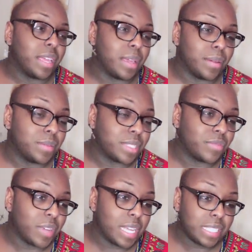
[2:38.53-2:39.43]
It
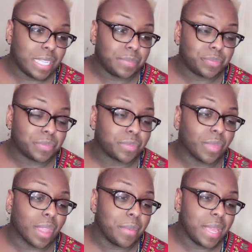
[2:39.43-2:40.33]
was fuzzy.
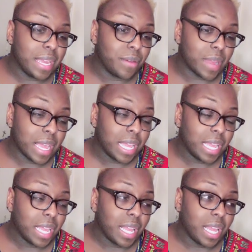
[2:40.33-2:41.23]
But
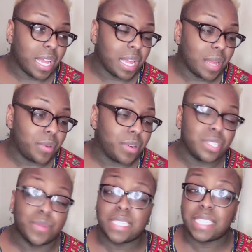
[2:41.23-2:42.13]
anyway,
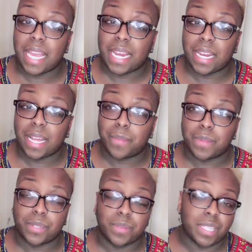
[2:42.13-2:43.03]
Porsha was standing
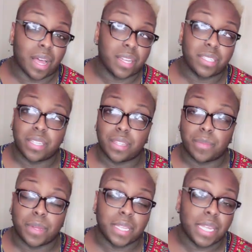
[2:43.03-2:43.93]
up and she was talking to
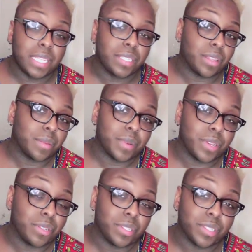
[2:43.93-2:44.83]
the police or the
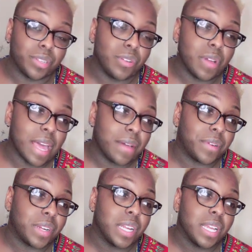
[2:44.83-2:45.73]
producers or
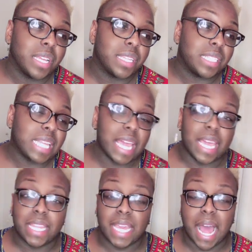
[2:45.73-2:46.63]
whoever,
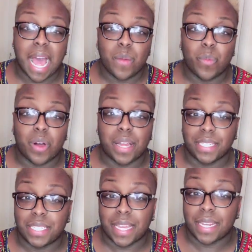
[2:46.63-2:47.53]
saying that I
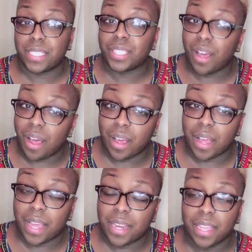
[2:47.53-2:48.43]
want Dennis
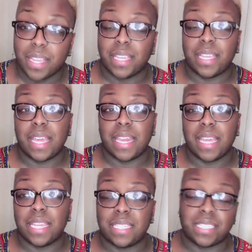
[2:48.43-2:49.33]
gone. Get
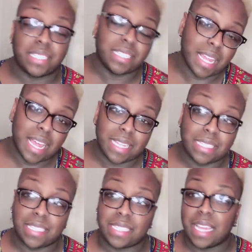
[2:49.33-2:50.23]
his
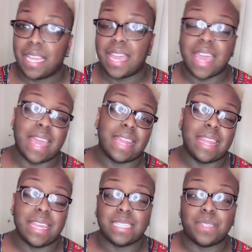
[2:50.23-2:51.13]
sluts
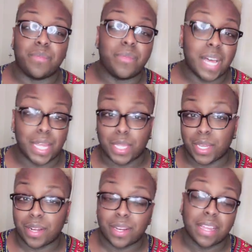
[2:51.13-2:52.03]
and his
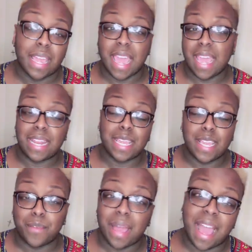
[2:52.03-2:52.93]
mother and
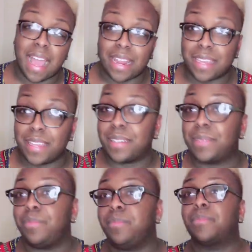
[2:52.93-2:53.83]
him out of him.